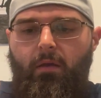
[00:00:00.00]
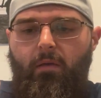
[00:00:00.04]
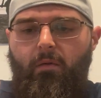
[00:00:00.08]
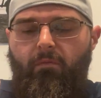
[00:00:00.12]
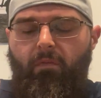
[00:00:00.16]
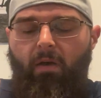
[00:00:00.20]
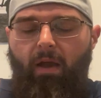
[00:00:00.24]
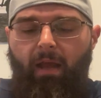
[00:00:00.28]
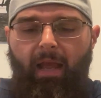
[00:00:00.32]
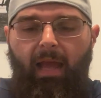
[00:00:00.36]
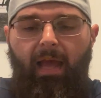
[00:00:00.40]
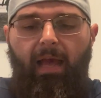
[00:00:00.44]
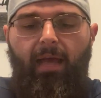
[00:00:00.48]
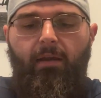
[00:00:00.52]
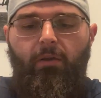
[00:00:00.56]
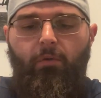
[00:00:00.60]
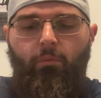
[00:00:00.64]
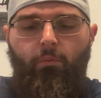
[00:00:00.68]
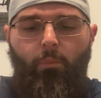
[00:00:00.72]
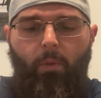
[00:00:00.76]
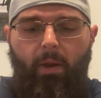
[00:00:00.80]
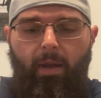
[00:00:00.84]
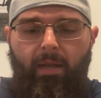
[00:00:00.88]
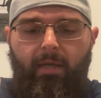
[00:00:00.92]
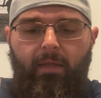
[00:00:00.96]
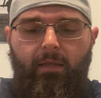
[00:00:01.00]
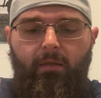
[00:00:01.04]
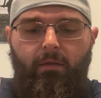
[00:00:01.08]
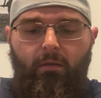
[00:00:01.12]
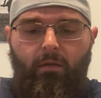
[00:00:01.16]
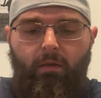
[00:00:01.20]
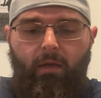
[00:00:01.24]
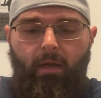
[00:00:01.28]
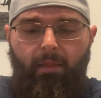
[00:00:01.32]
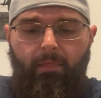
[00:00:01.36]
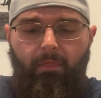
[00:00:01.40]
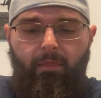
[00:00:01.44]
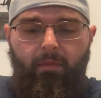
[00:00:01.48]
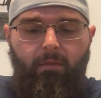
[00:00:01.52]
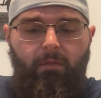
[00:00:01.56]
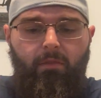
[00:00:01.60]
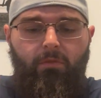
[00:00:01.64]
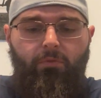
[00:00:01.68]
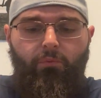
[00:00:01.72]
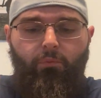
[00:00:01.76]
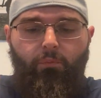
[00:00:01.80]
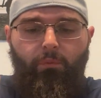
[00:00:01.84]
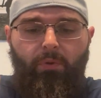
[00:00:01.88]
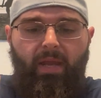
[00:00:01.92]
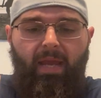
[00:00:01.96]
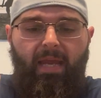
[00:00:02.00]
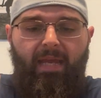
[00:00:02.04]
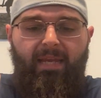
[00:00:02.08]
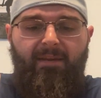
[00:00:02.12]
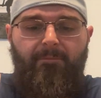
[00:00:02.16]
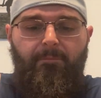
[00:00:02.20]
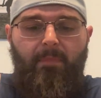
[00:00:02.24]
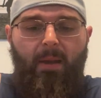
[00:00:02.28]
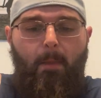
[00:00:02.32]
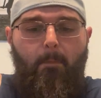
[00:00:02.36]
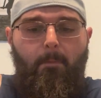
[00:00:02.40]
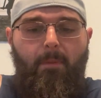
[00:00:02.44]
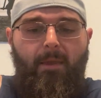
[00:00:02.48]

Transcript: I had to rate it, I think 380 might